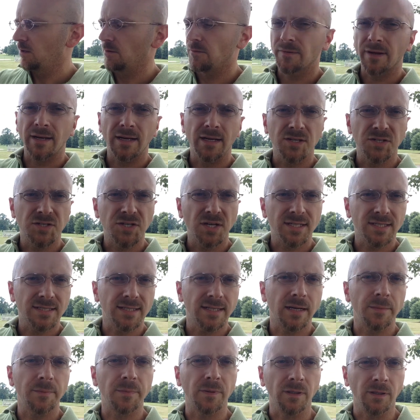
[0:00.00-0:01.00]
we can adjust
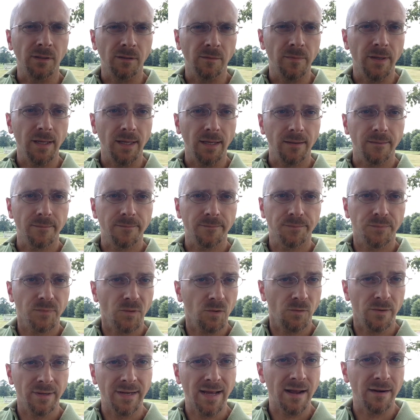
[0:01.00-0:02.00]
it up a little bit
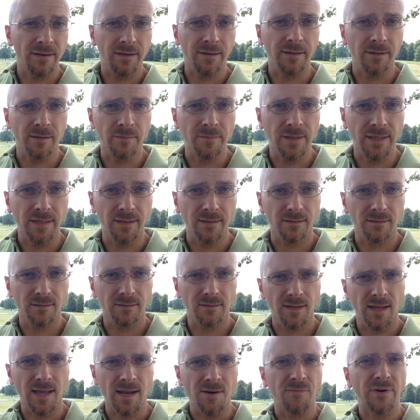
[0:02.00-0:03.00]
or down a little bit,
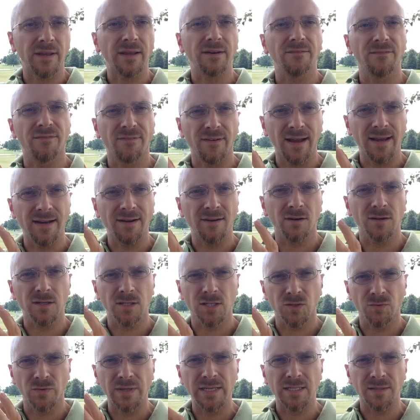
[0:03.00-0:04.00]
and we can find our
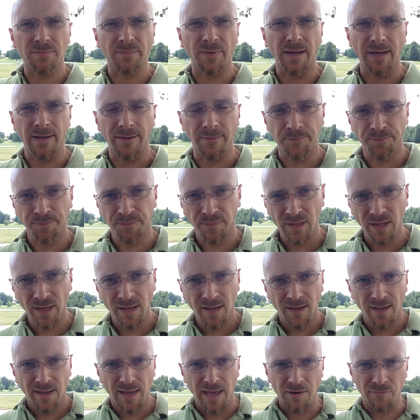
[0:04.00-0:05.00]
sweet spot.
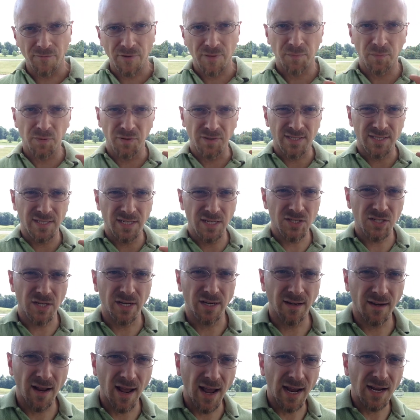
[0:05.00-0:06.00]
And with
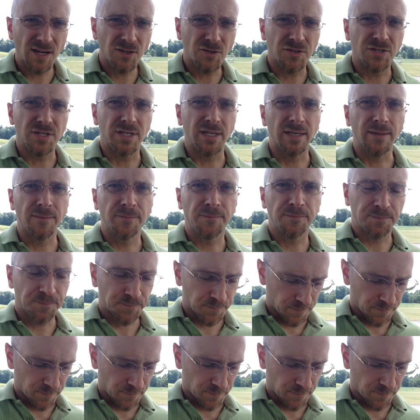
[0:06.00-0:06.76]
precision hydrogen,